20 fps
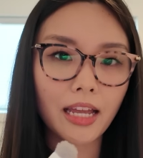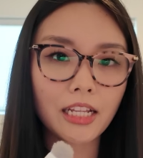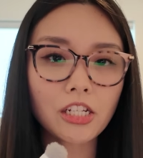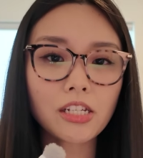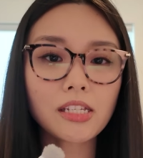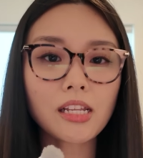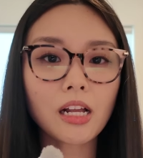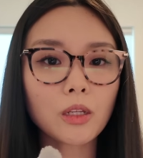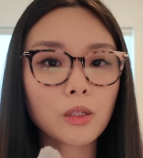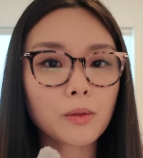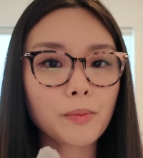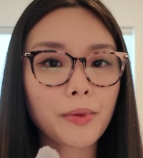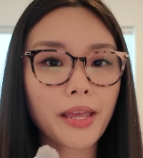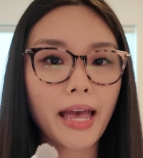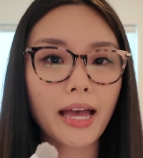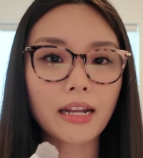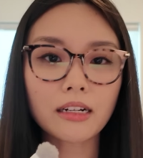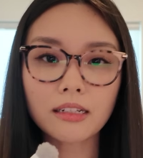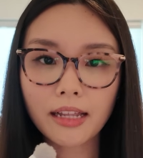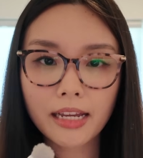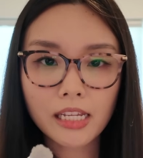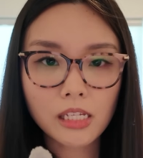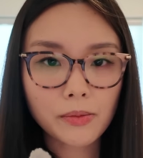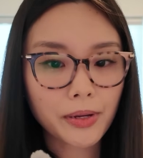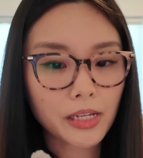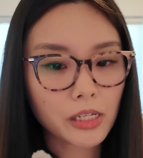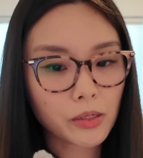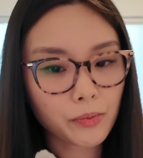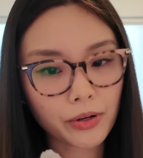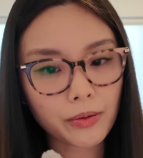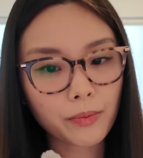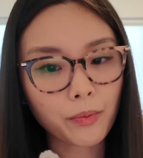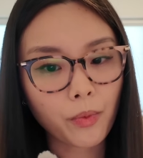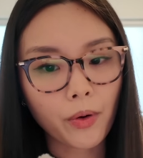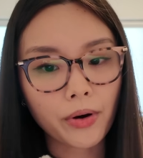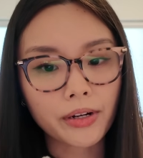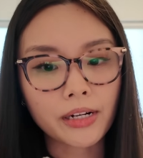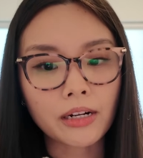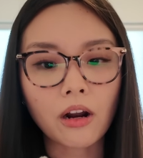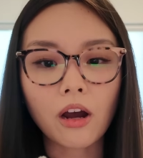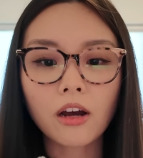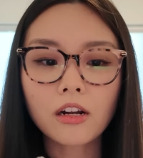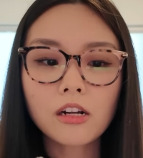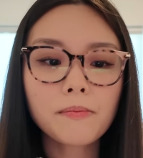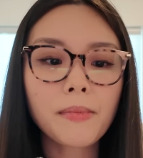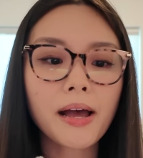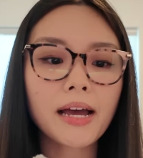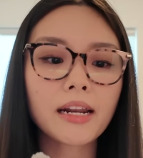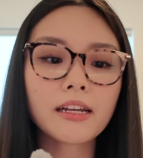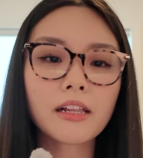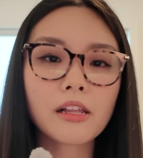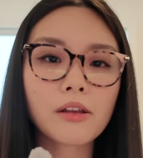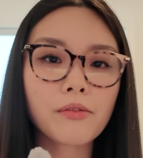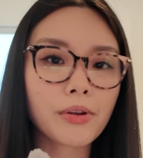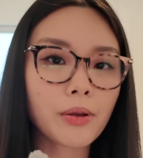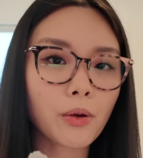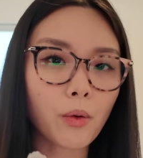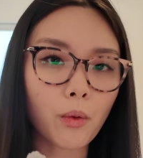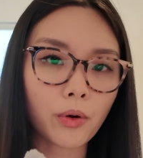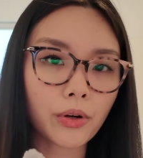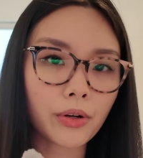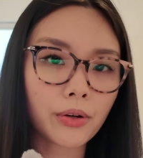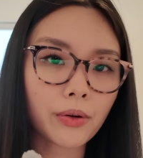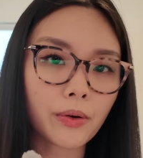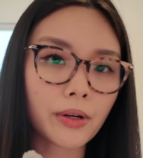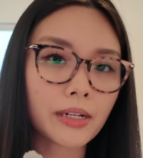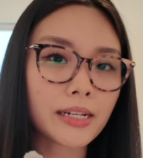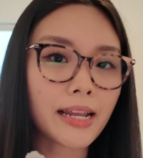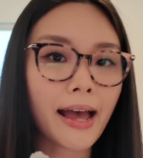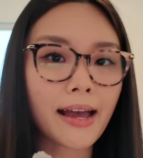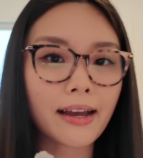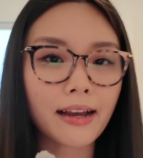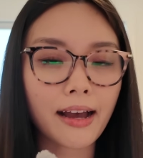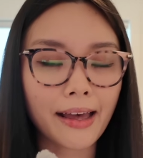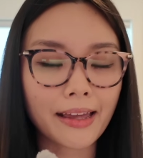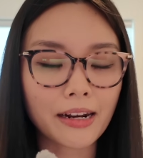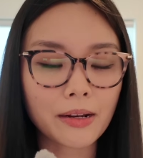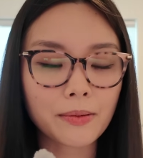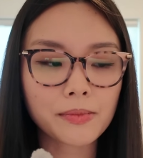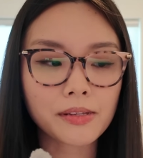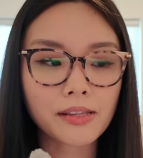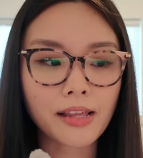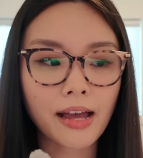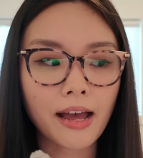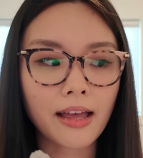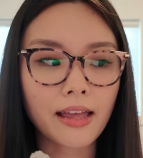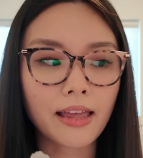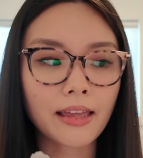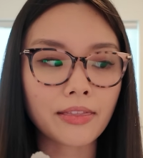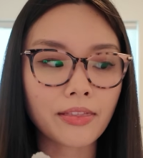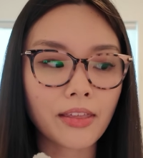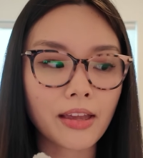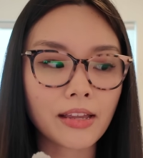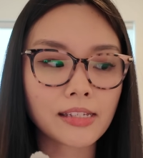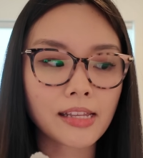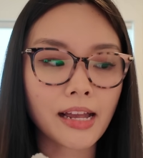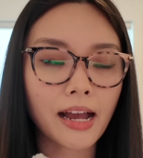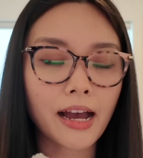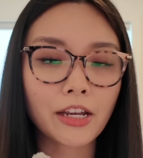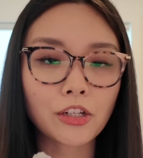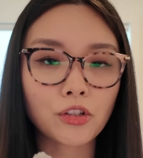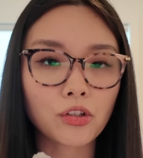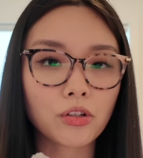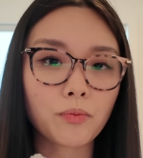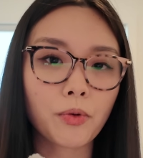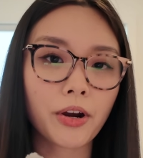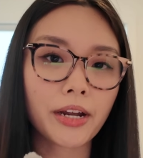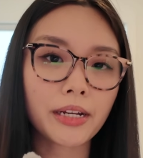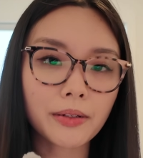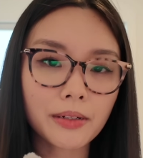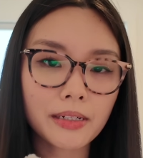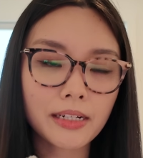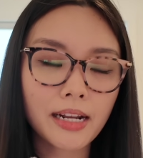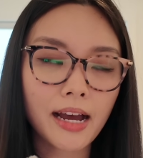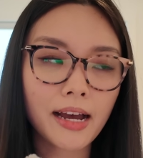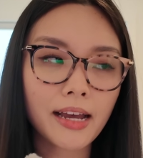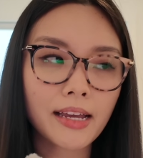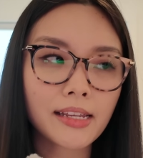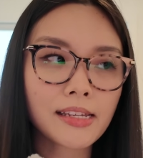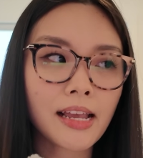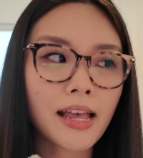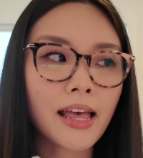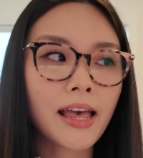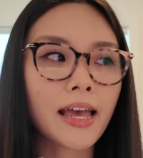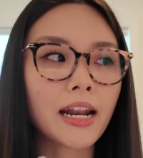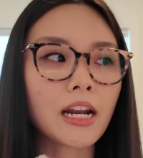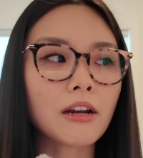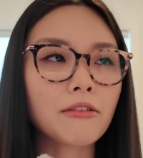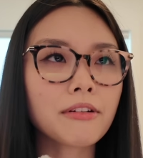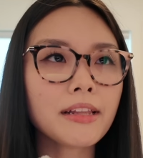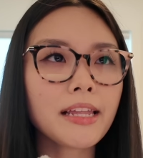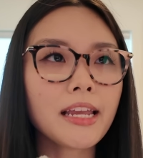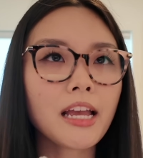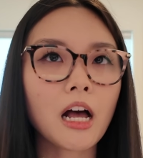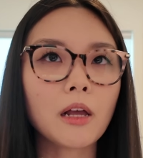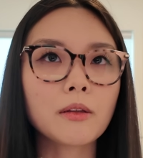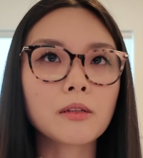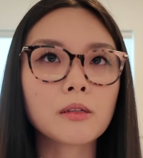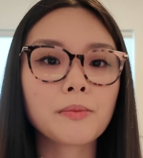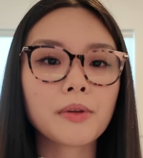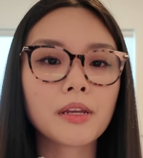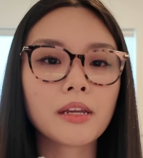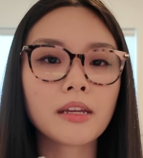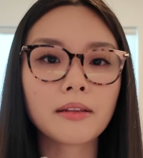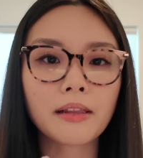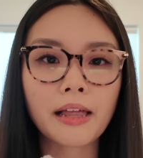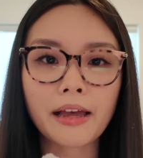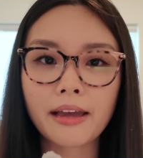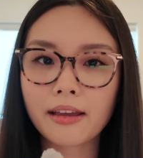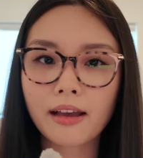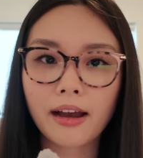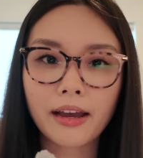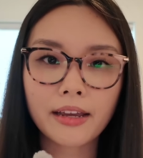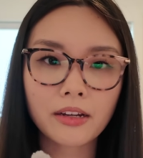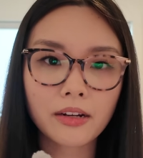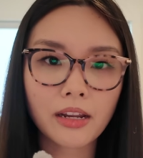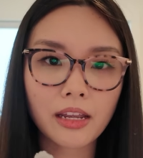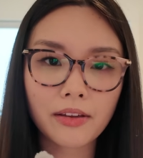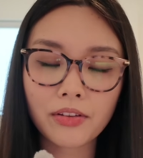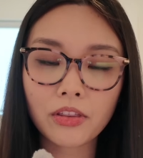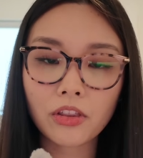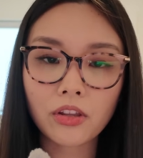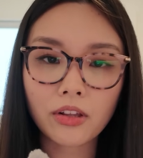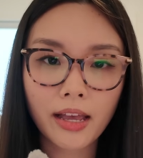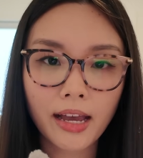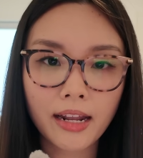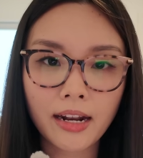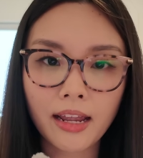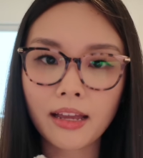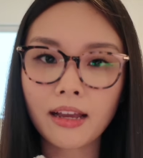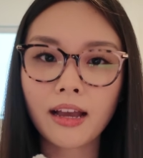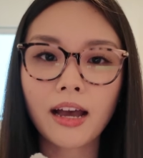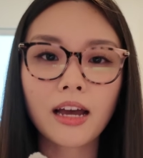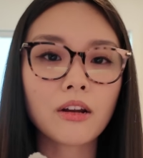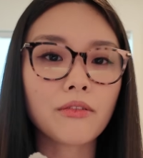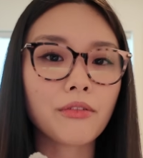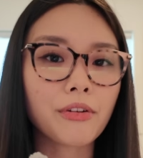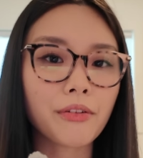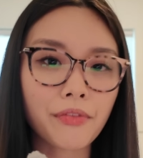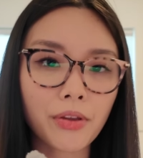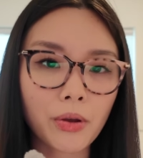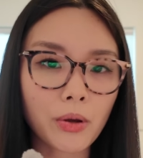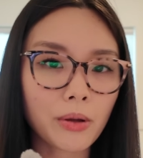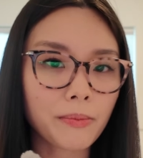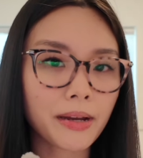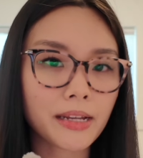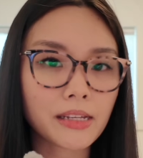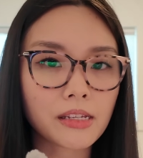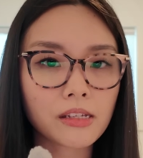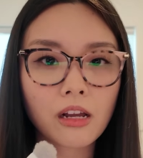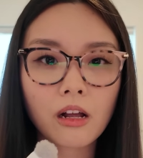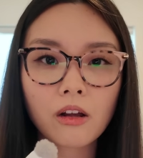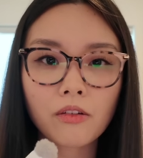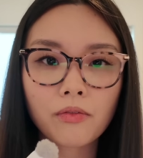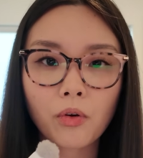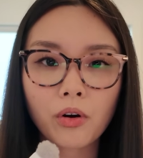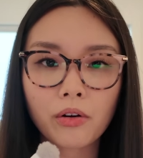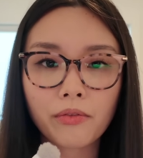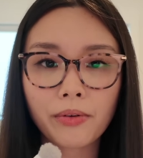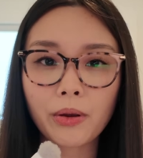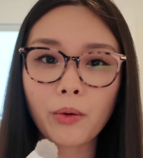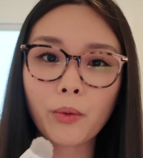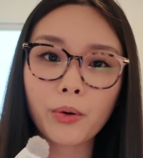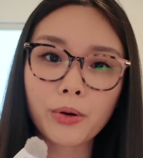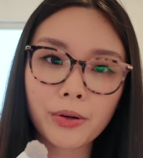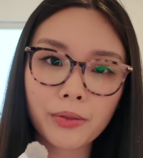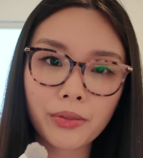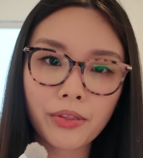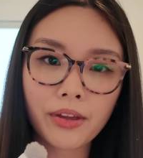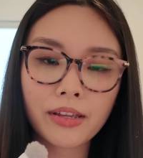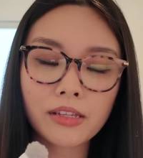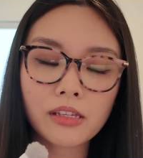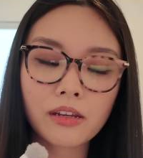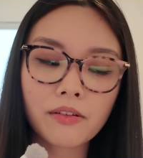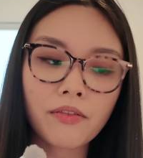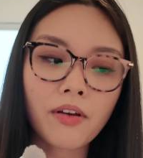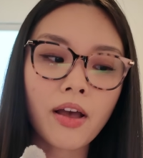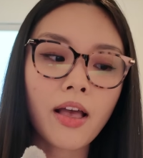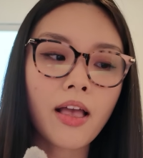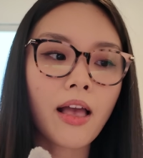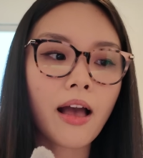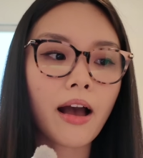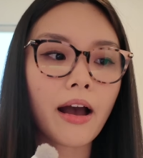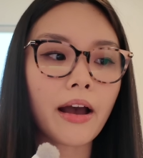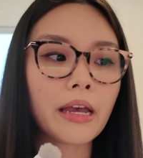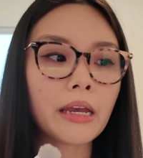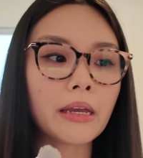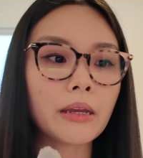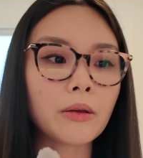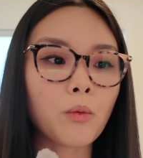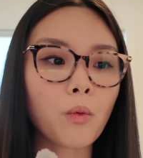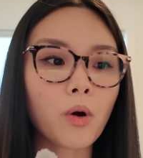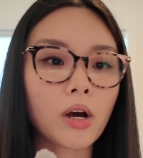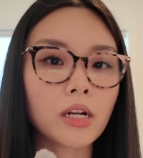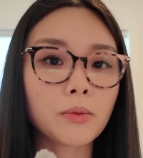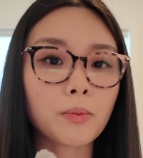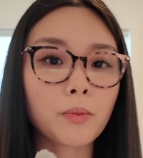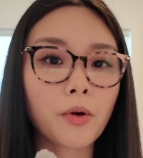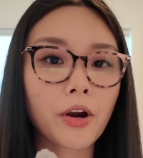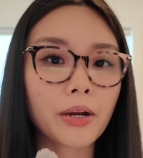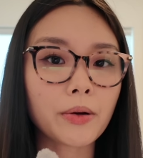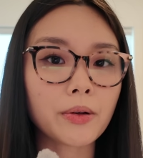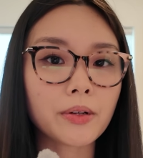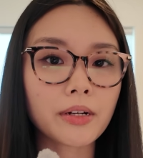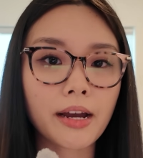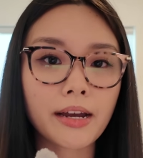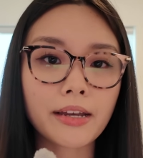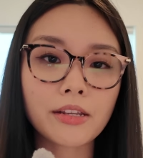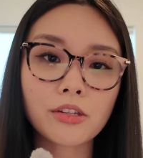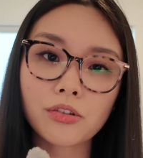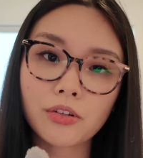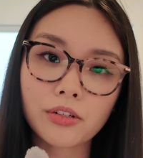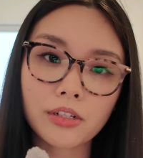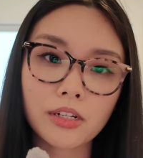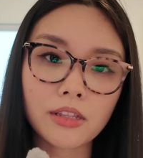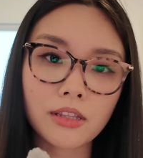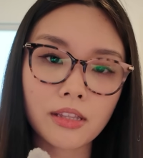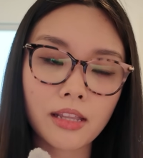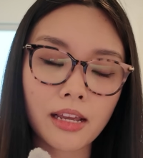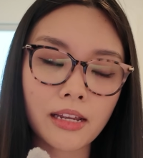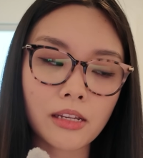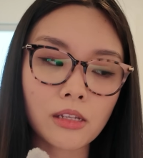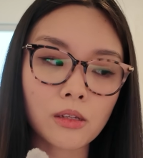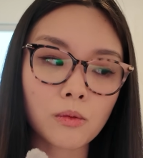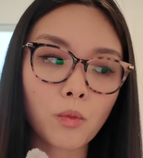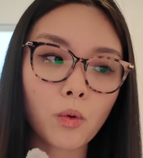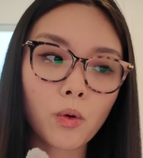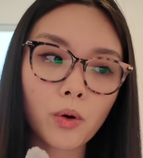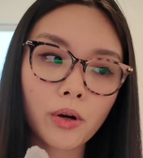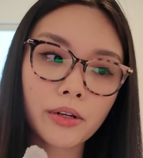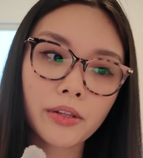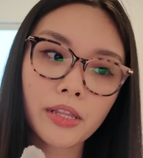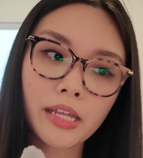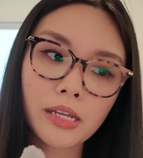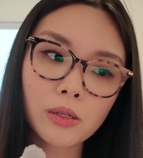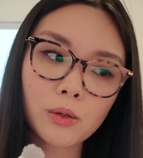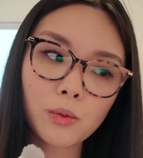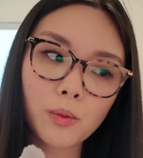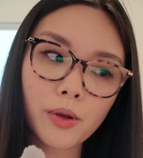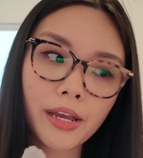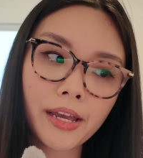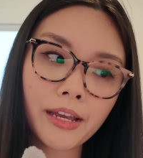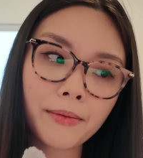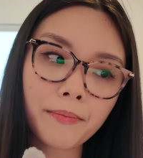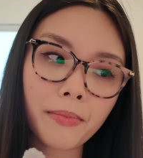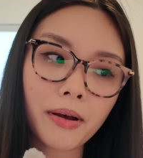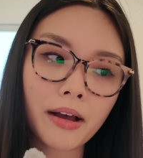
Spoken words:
It just helps me analyze my sprint board and automatically reorder or tag items that it thinks that I should prioritize, and it really helps me. Like I could even look at it and kind of review it myself or reorder things if I want to prioritize certain things more this week.